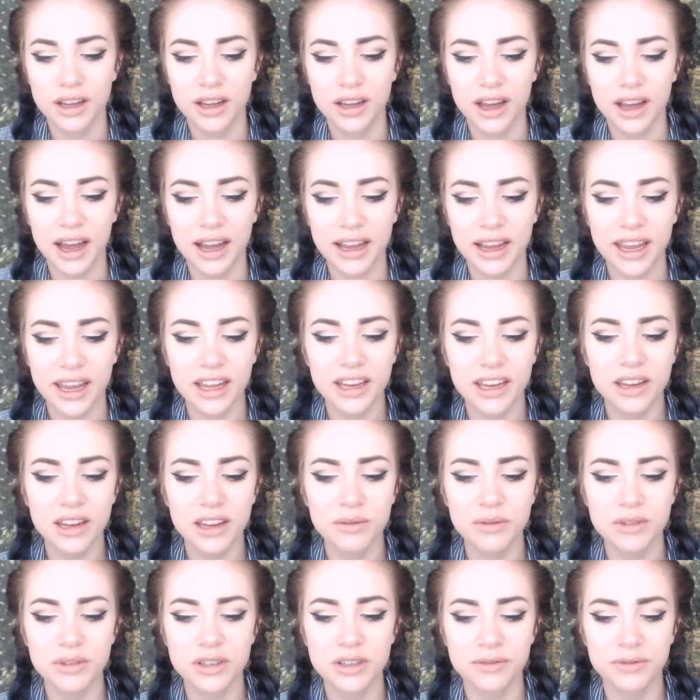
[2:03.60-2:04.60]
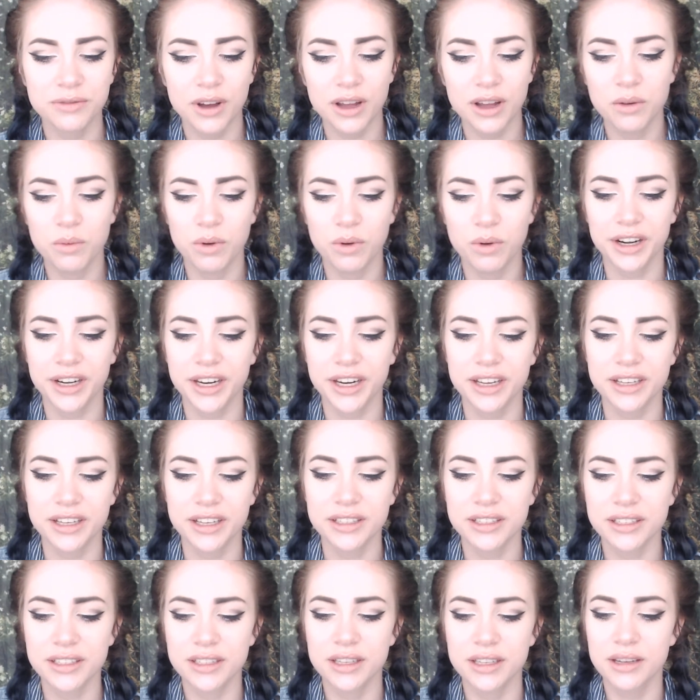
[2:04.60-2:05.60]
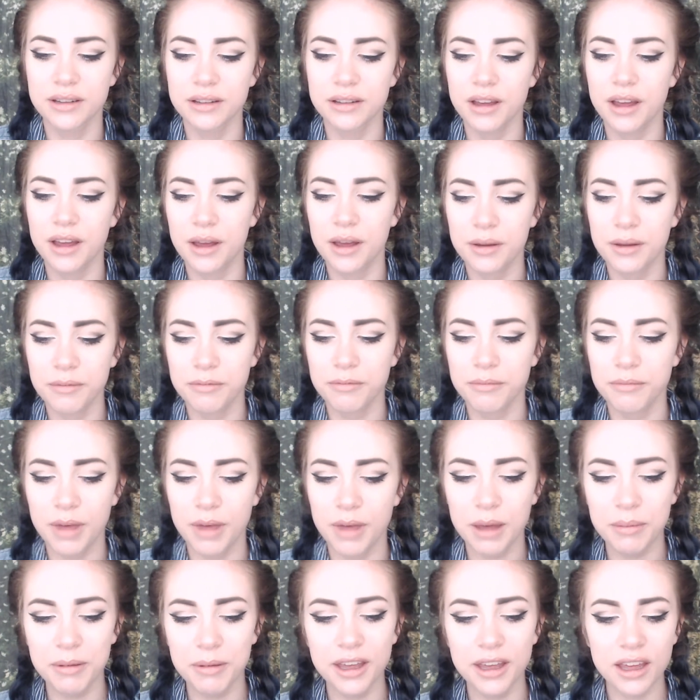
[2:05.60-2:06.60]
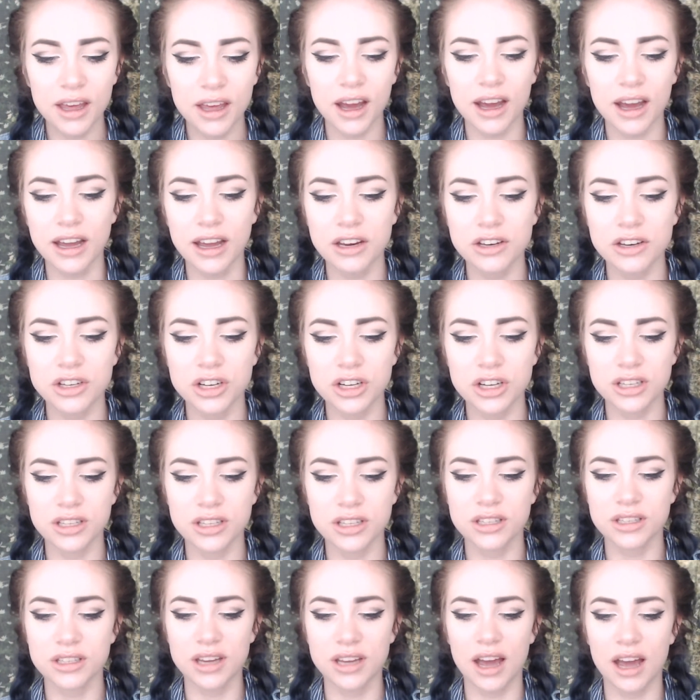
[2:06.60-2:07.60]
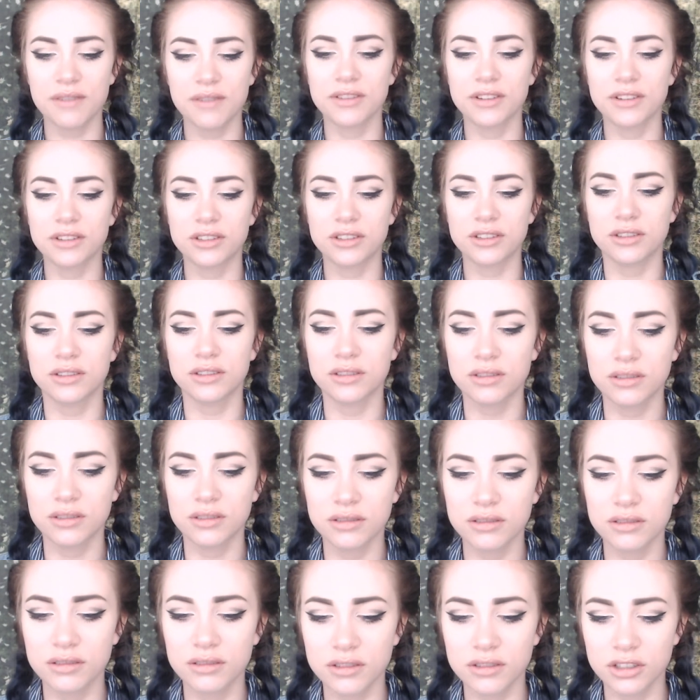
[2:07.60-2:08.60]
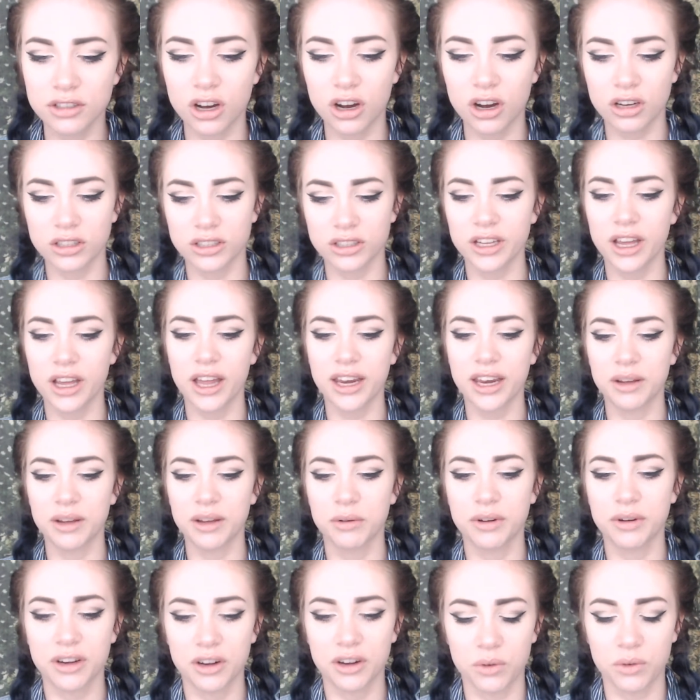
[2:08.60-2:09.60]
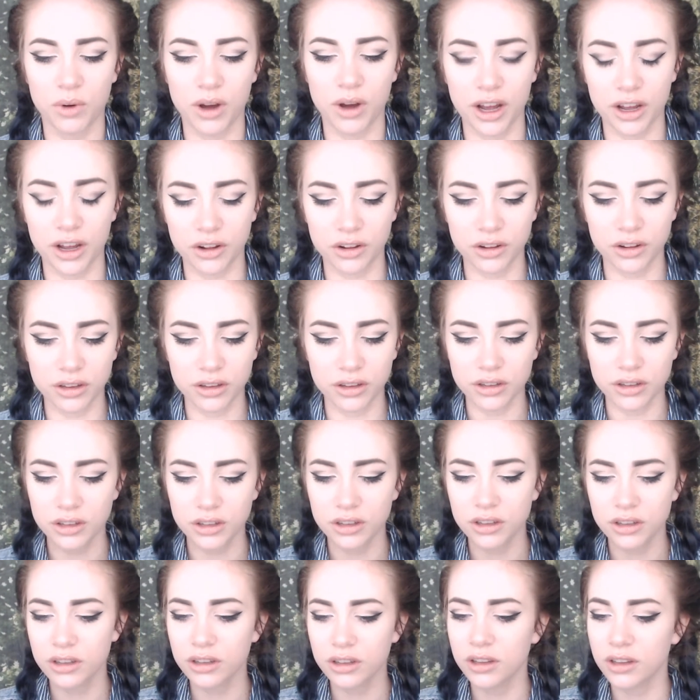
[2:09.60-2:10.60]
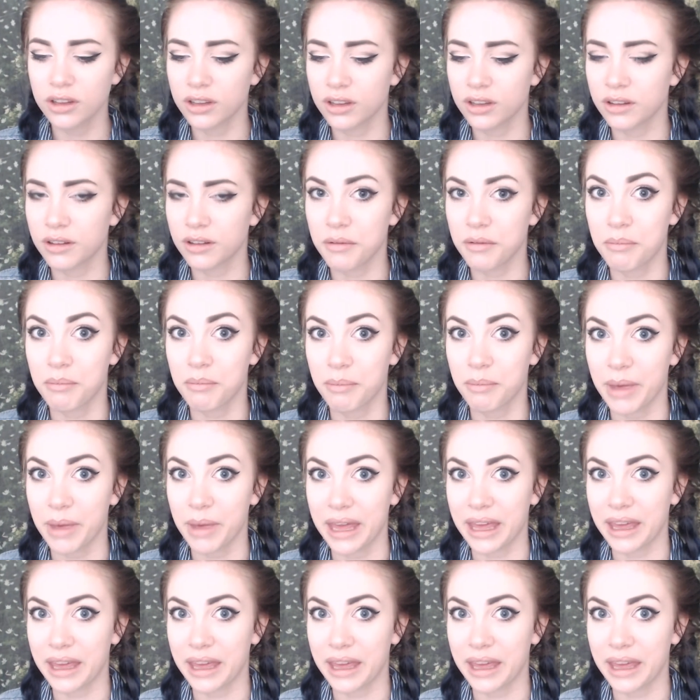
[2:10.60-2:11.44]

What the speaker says: I can't even define what it is. Maybe I just haven't talked to anyone in a while. Me.